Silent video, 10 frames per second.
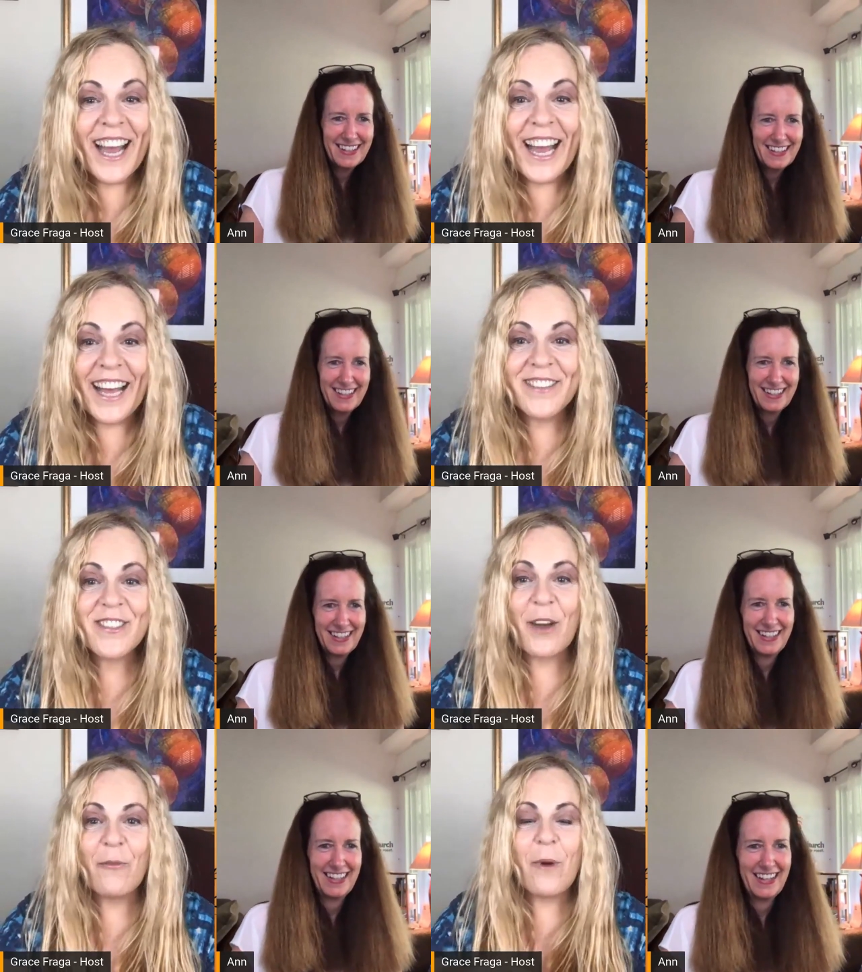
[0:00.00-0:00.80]
Speaker 1: Uh,
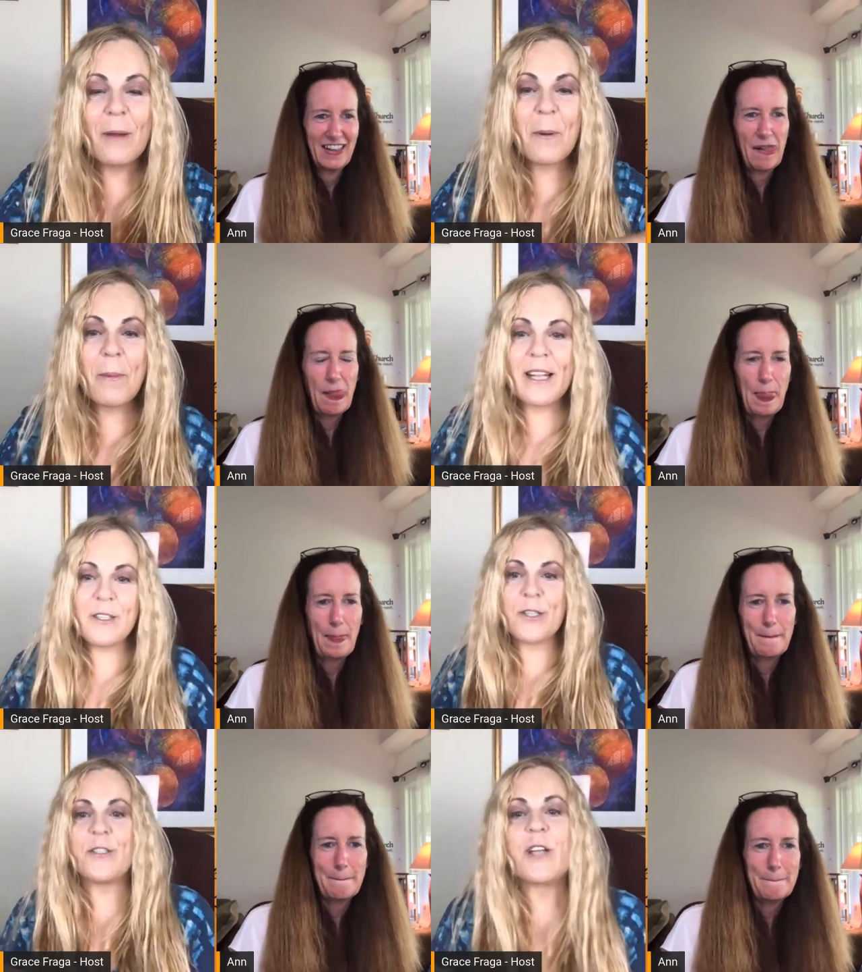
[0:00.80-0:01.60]
so, what
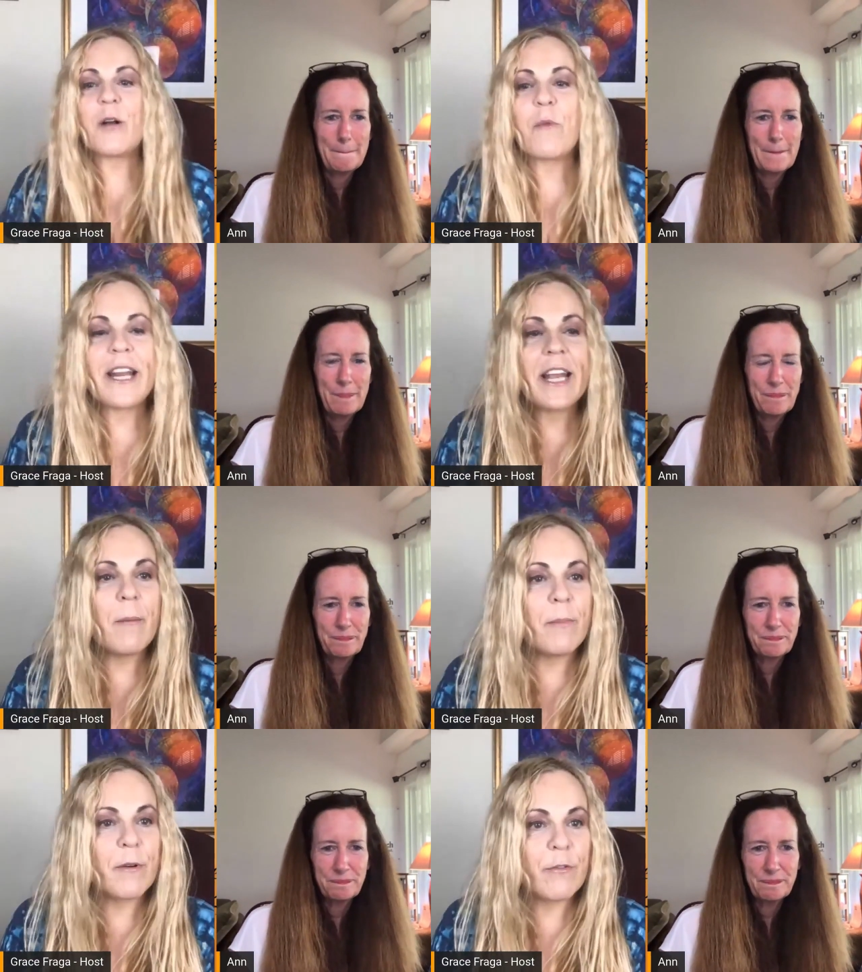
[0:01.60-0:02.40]
propelled you to start writing
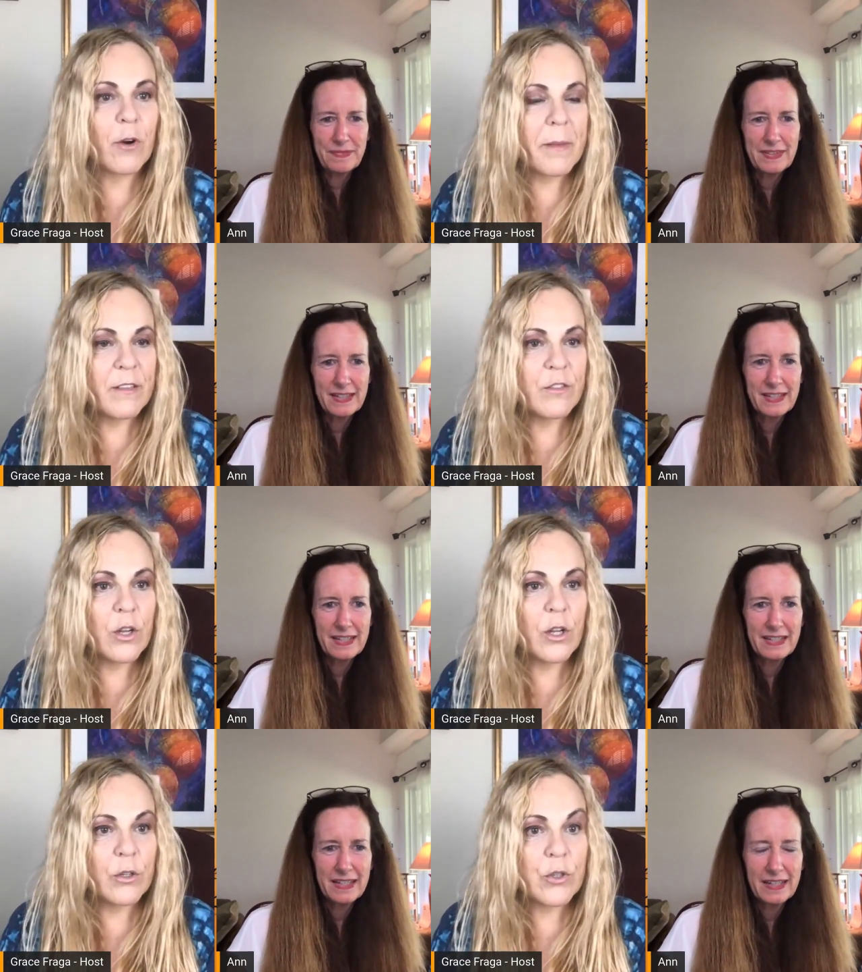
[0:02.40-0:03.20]
and performing
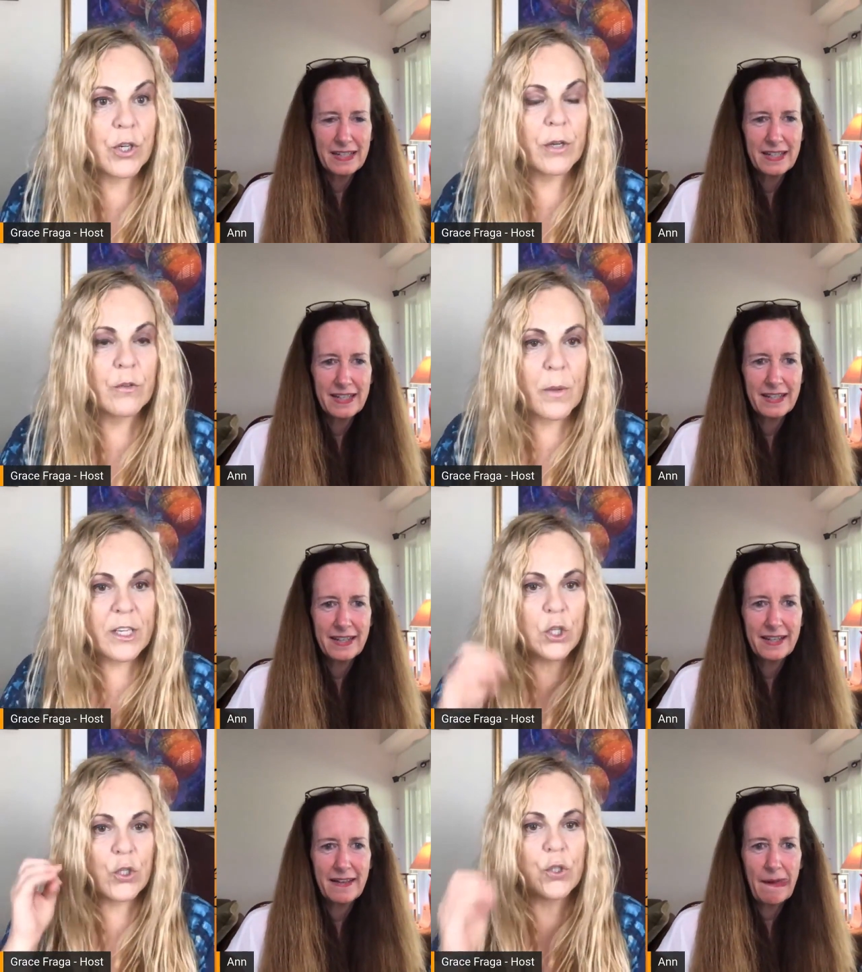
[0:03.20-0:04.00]
solo shows? Why
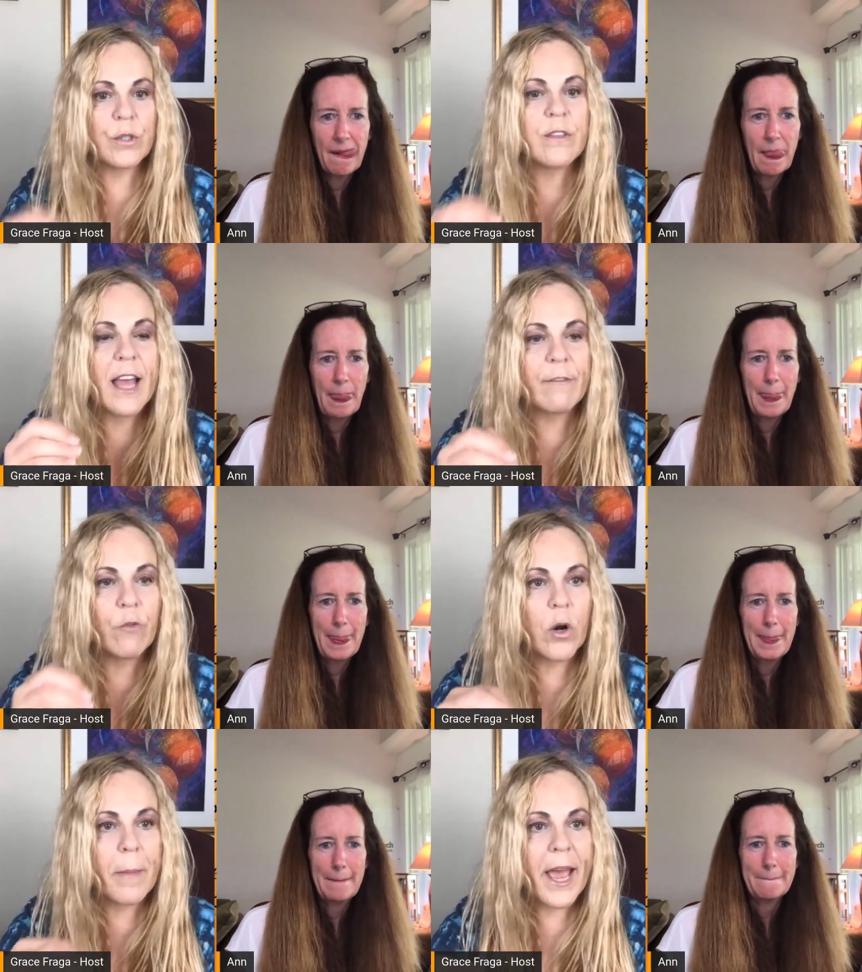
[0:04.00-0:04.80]
did you choose
Speaker 2: that
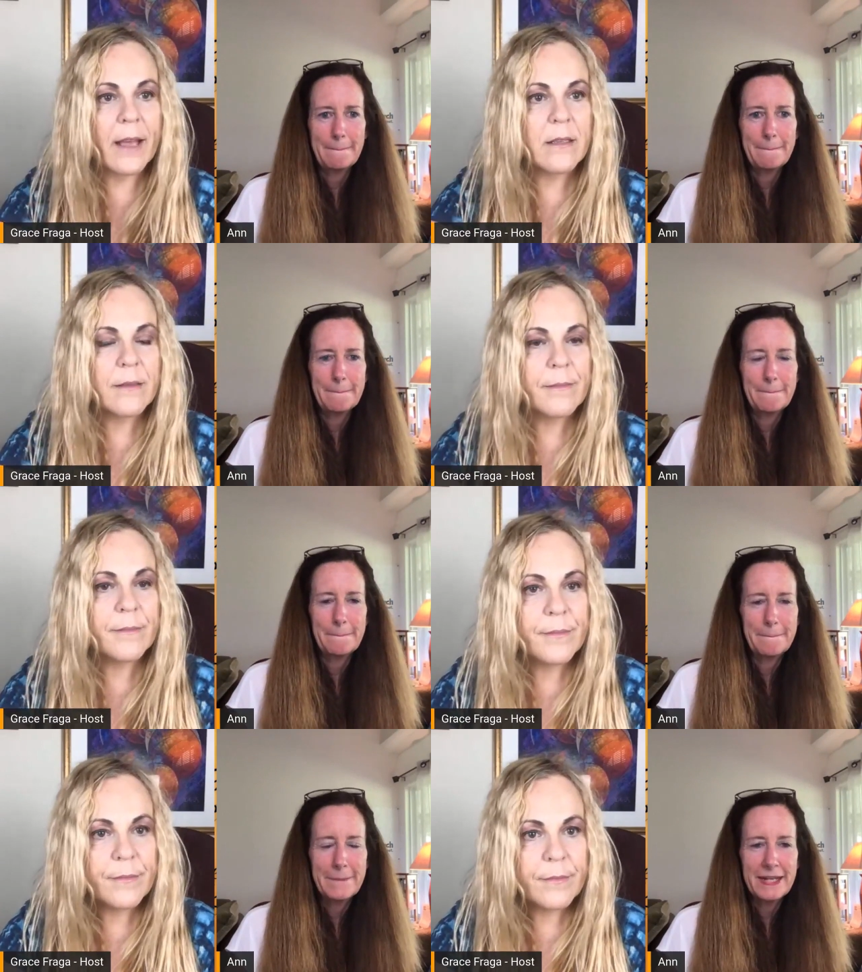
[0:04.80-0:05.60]
format?
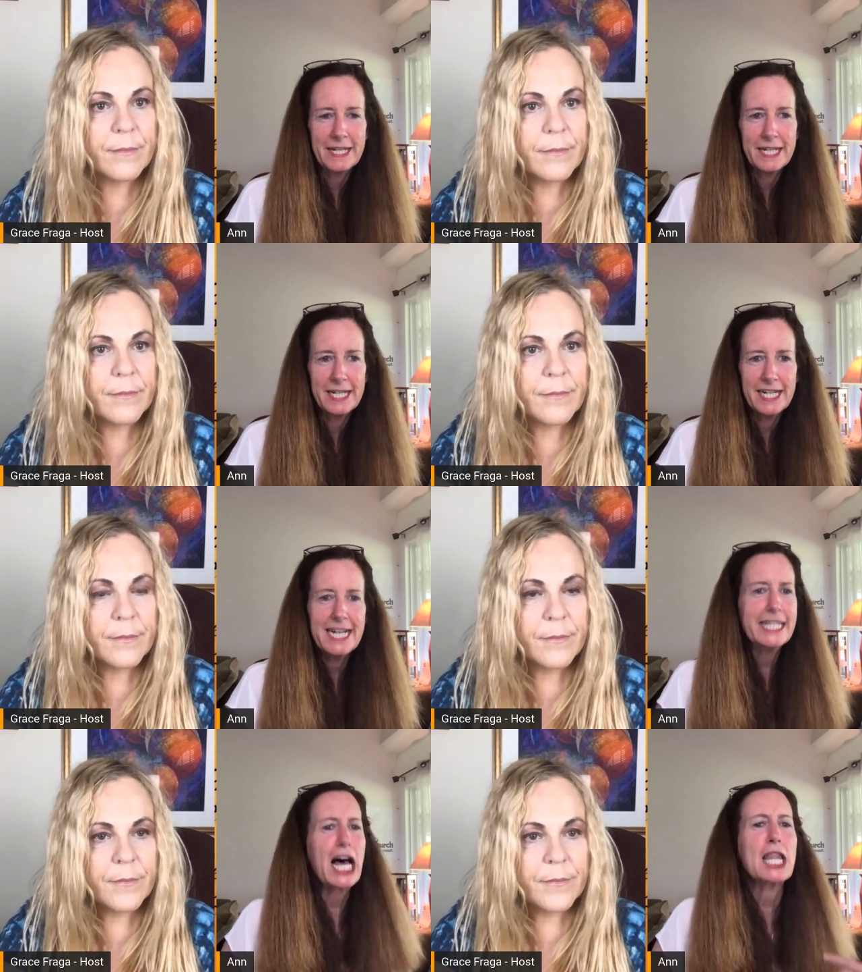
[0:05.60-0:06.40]

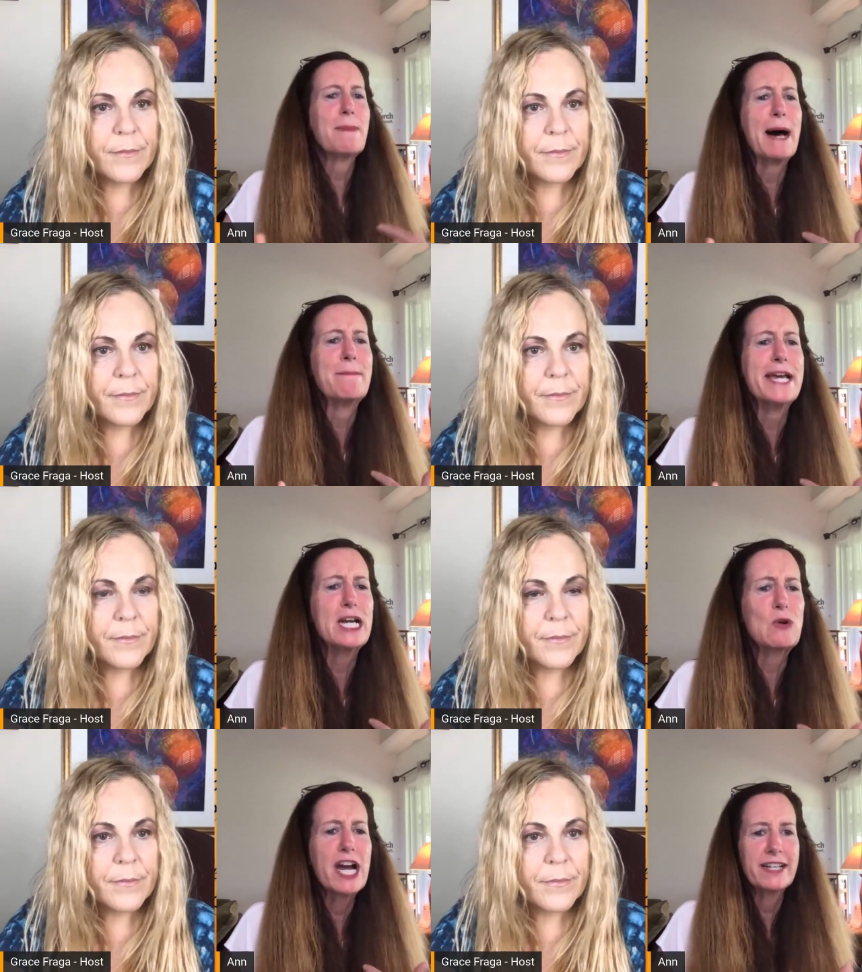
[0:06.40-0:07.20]
It's all about
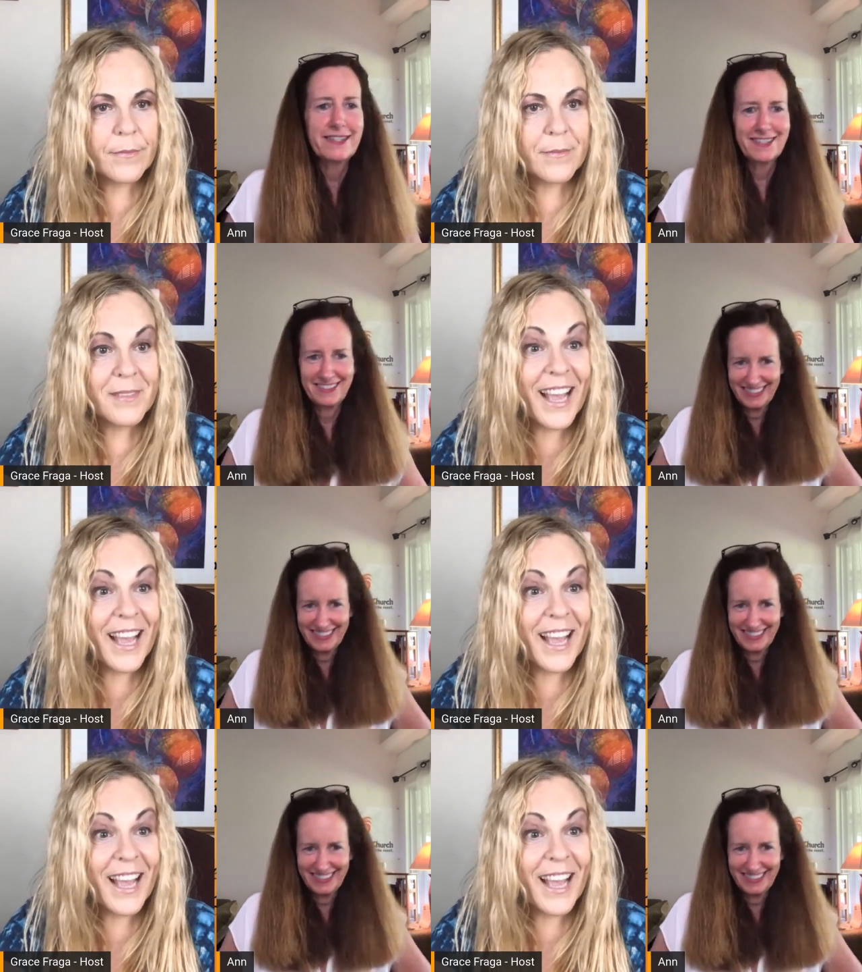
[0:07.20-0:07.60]
me, Grace.